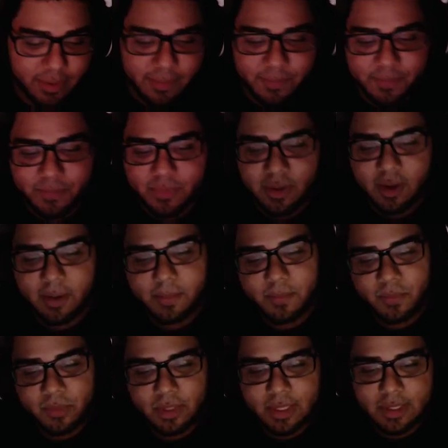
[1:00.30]
go. Okay.
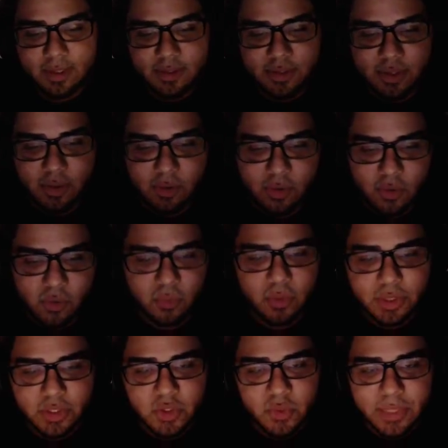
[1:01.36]
So,
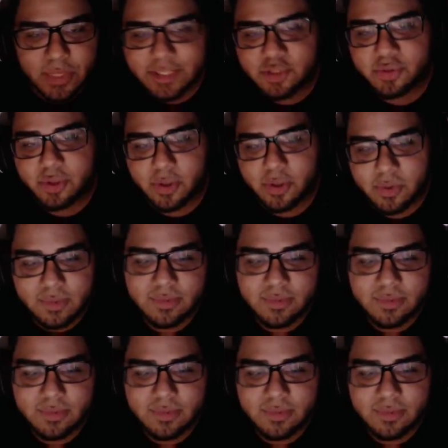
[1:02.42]
cool new intro